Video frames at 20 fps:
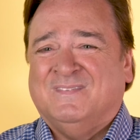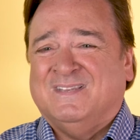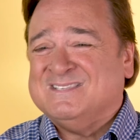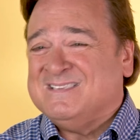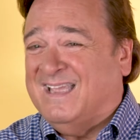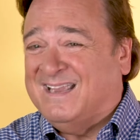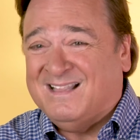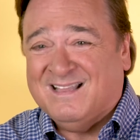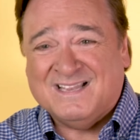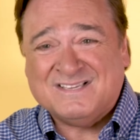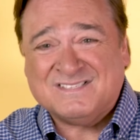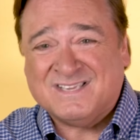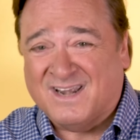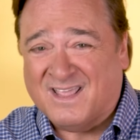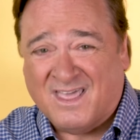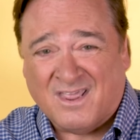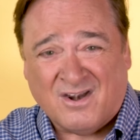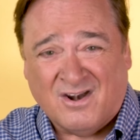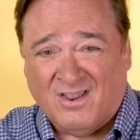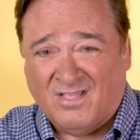is like less than
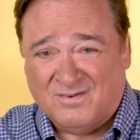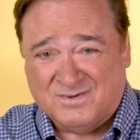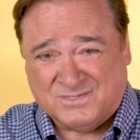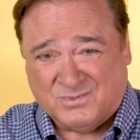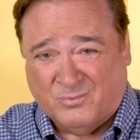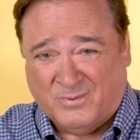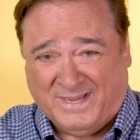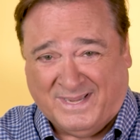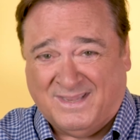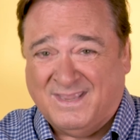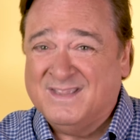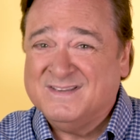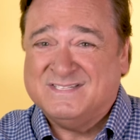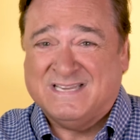one hundred dollars a week